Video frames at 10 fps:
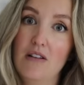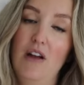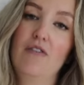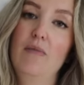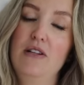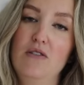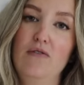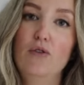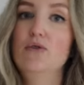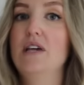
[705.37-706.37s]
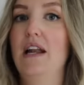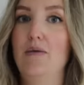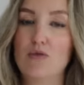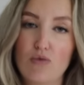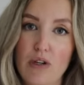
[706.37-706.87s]
a lot of fermented foods and I
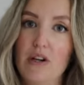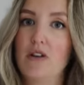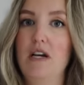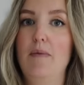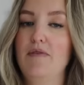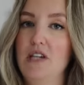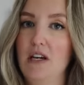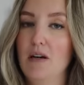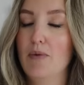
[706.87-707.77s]
was really on top of taking